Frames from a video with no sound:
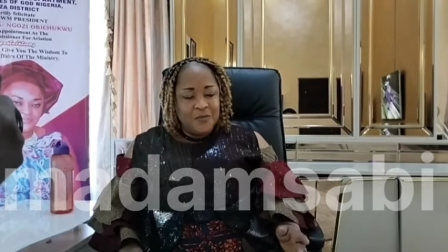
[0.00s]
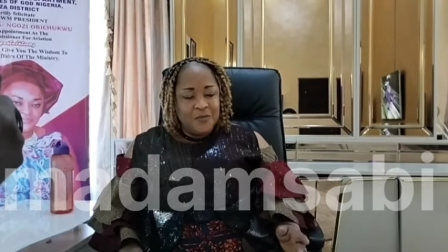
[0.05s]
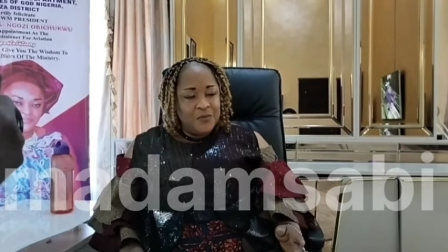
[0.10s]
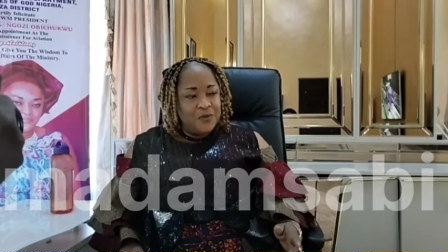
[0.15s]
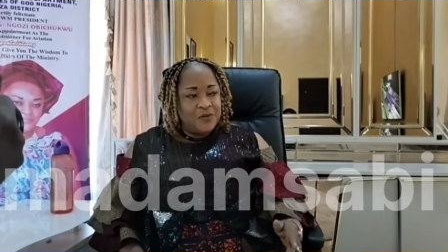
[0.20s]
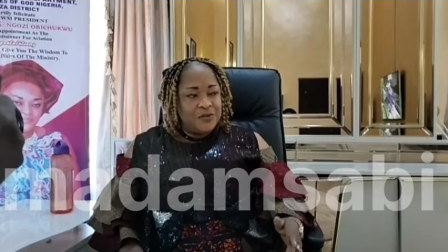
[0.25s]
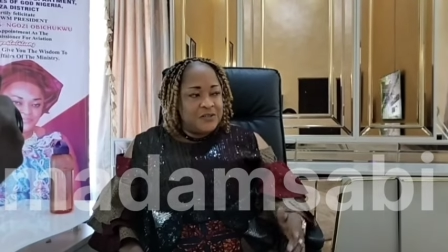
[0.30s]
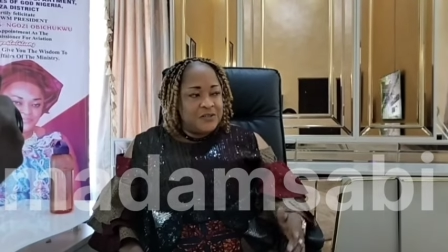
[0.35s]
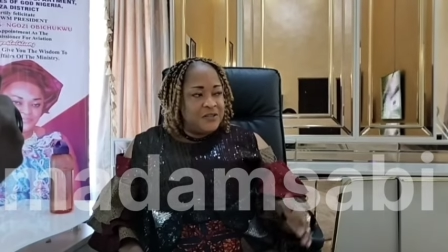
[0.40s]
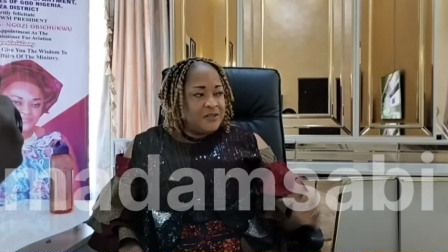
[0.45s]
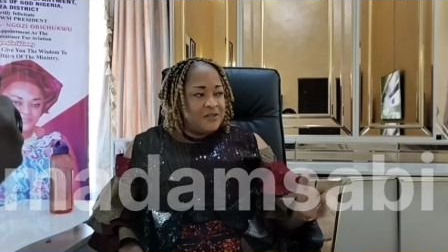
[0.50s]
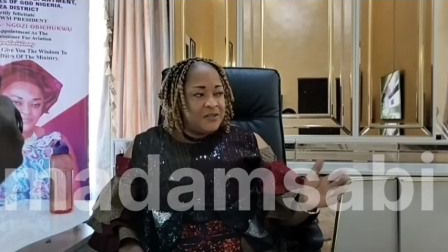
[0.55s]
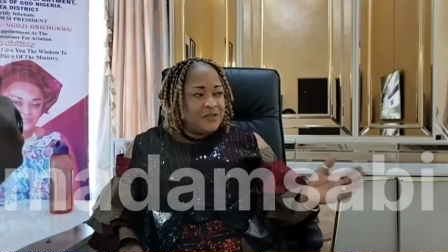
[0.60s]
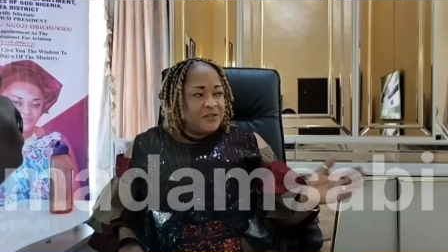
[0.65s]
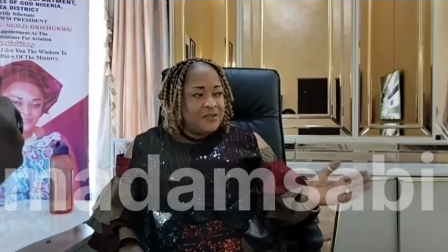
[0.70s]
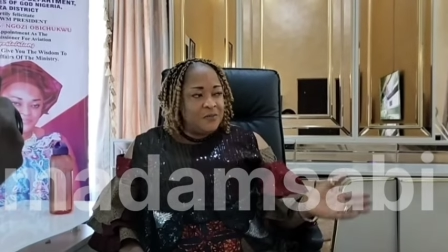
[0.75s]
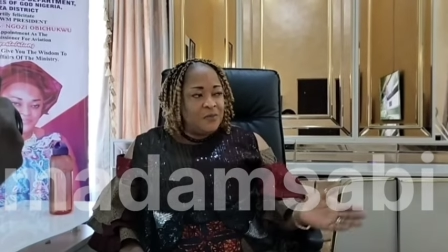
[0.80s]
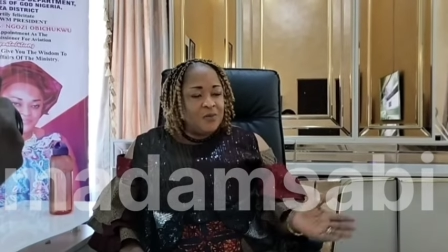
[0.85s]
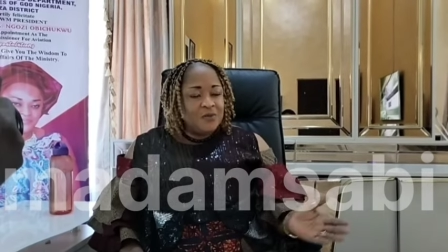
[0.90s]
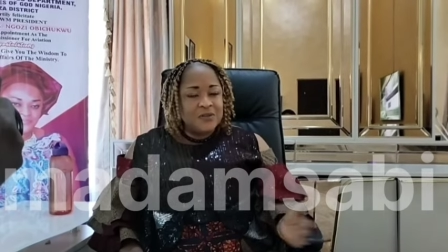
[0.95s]
You see the
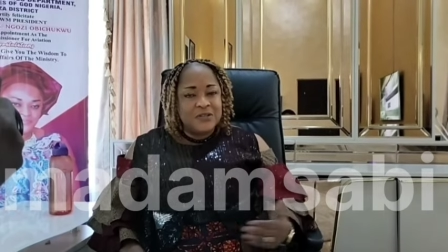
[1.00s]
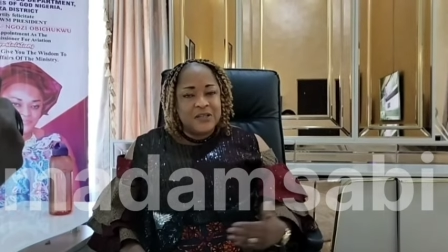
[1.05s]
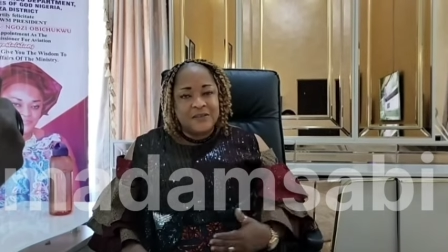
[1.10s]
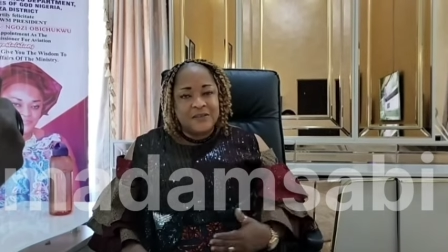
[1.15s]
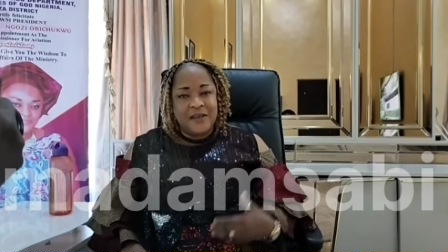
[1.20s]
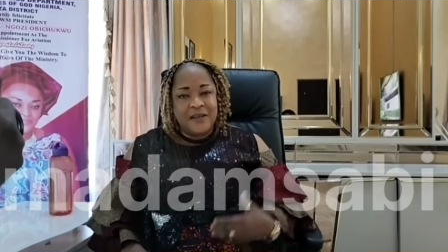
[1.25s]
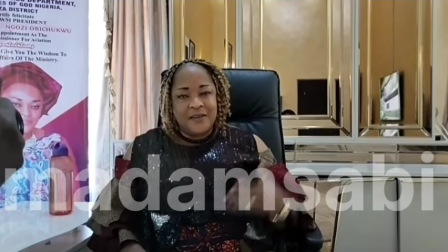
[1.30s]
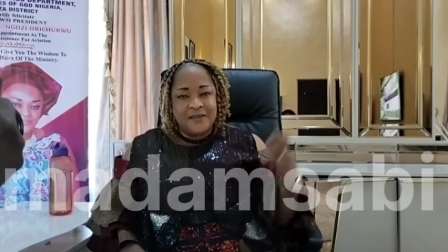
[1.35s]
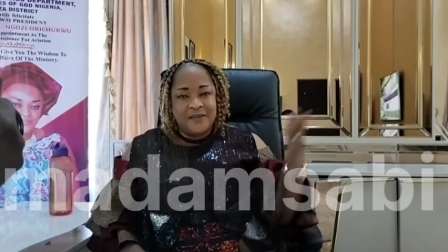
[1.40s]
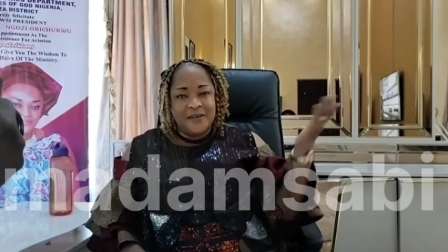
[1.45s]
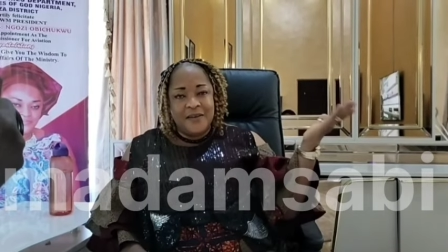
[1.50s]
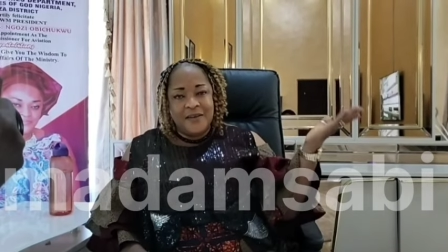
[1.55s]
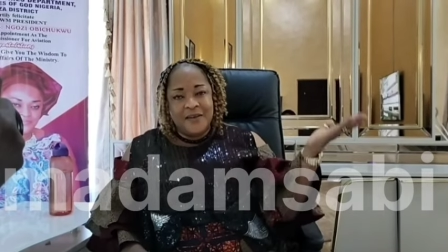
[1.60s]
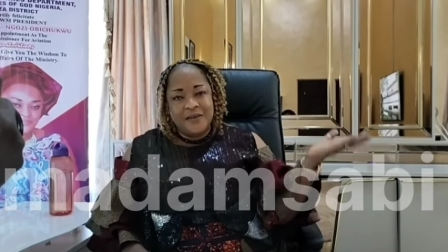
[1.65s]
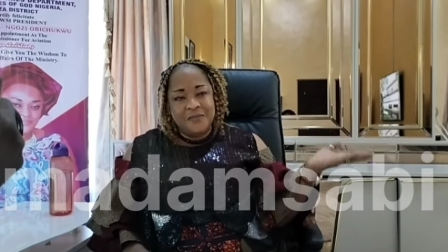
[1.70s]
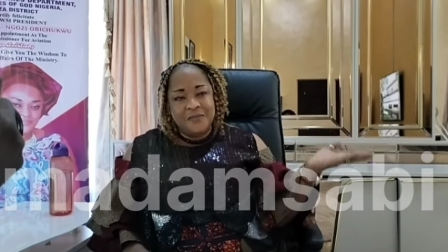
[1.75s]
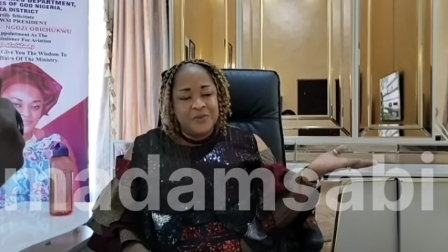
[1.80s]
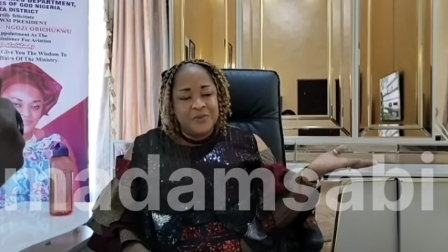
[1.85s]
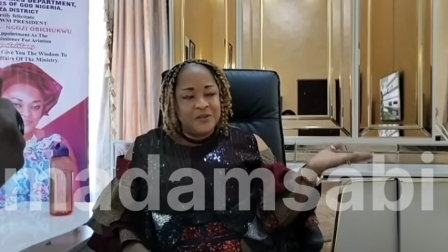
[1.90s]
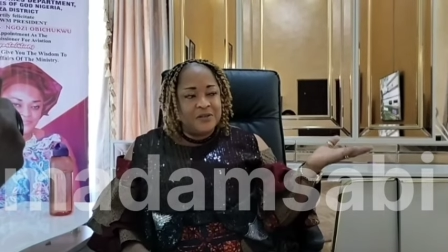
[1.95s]
ones that are
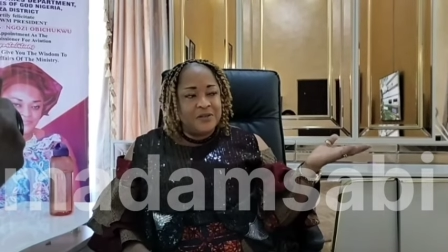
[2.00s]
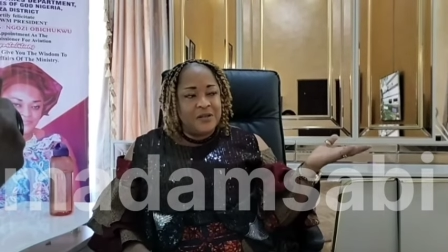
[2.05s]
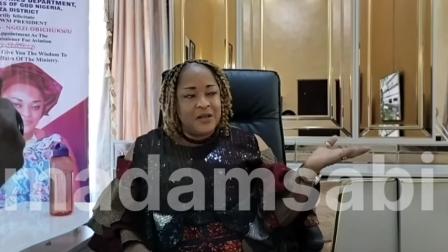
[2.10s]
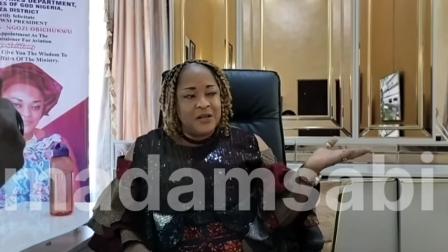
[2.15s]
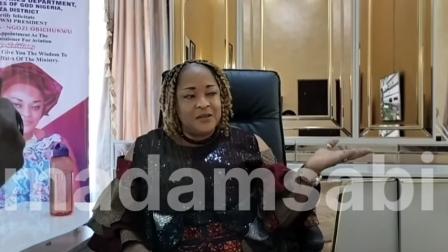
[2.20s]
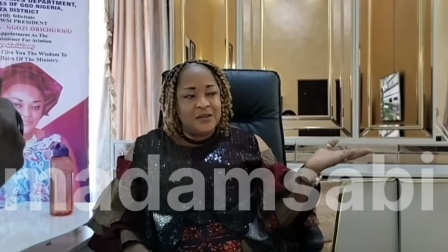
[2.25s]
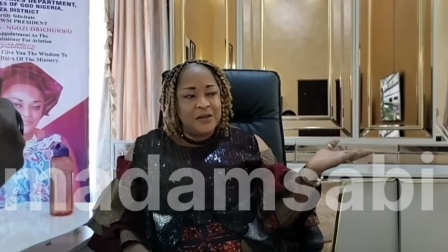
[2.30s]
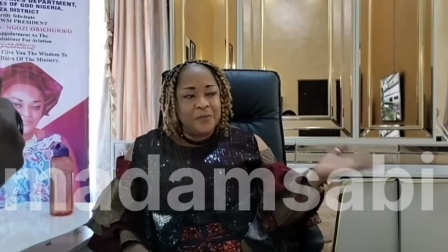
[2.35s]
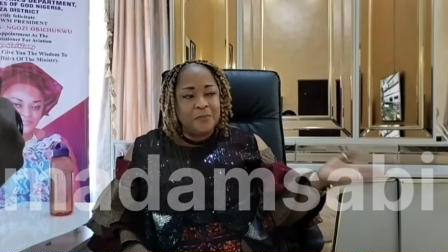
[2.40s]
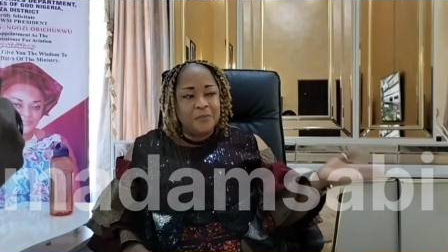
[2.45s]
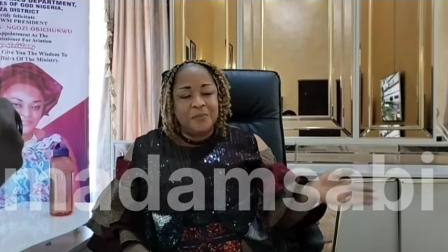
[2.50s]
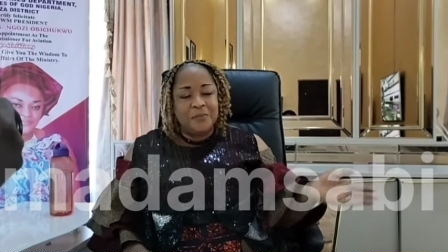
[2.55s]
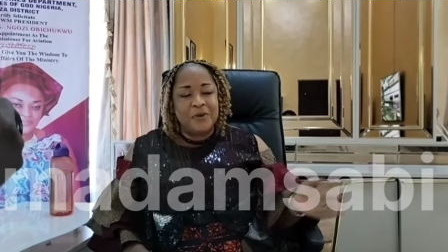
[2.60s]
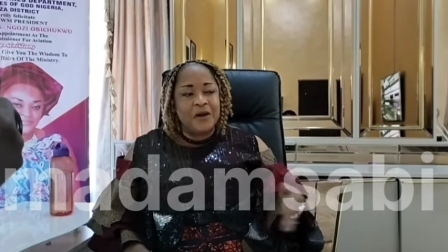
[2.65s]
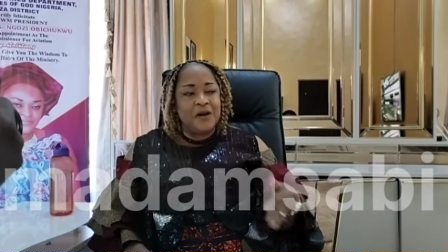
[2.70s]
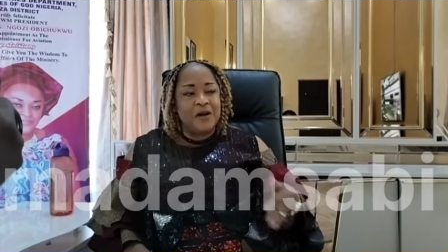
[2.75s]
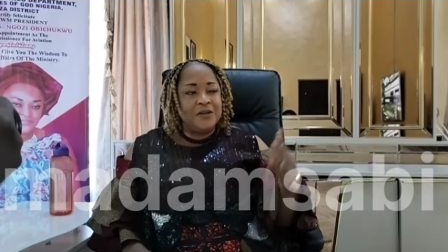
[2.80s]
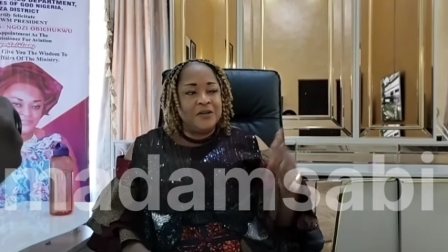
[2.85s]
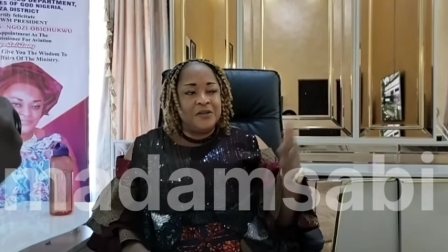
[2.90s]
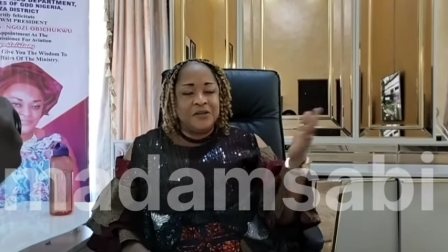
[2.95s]
there in
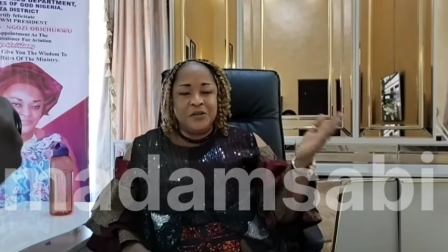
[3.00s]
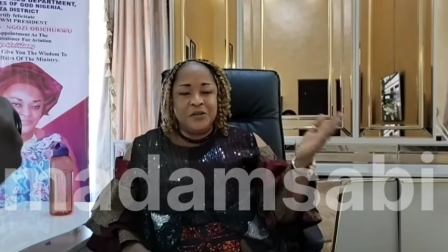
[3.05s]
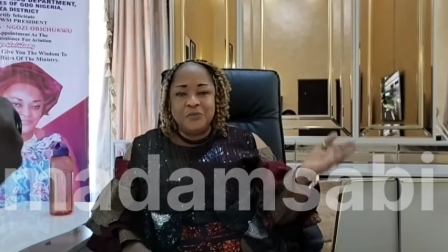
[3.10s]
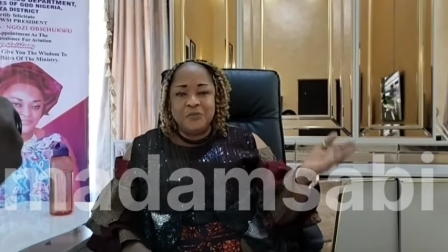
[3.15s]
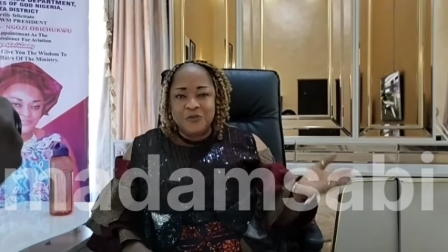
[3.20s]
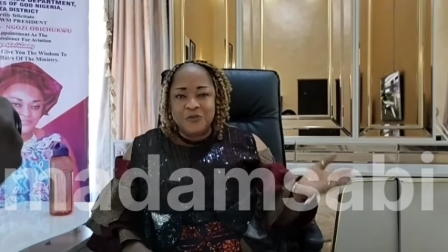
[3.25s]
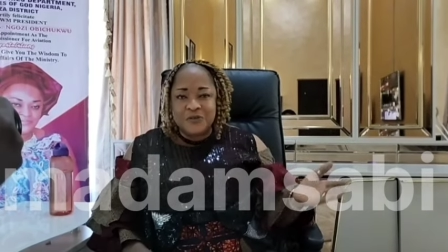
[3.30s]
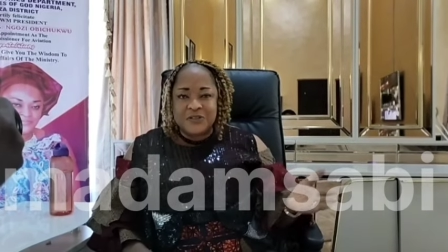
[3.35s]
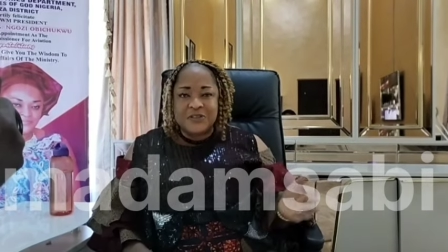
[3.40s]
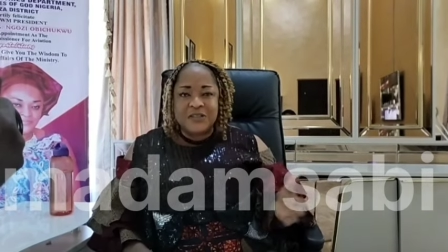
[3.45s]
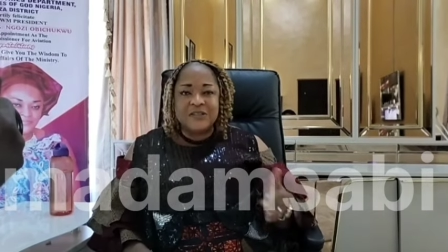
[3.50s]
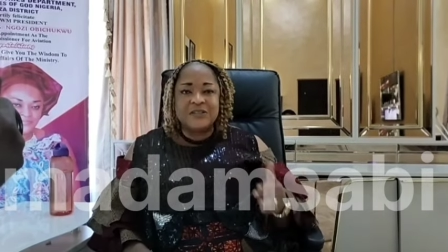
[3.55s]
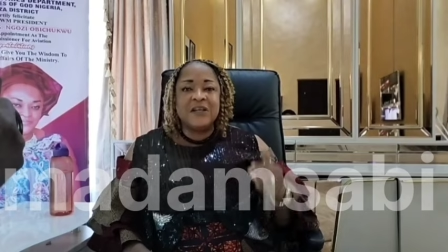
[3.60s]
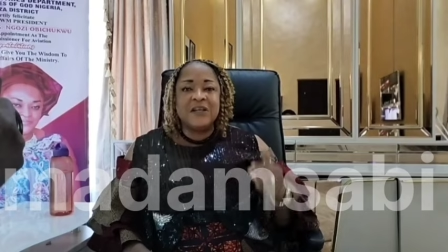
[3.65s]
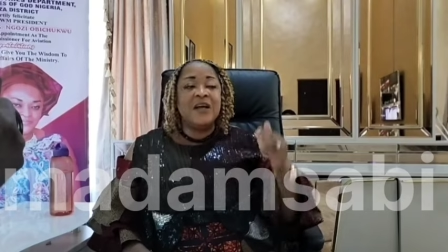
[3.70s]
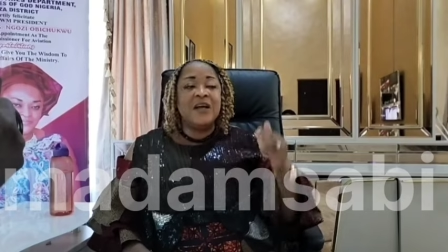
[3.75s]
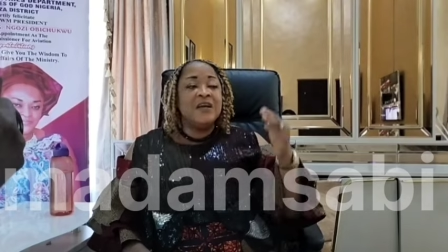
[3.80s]
Anambra, in Imo State.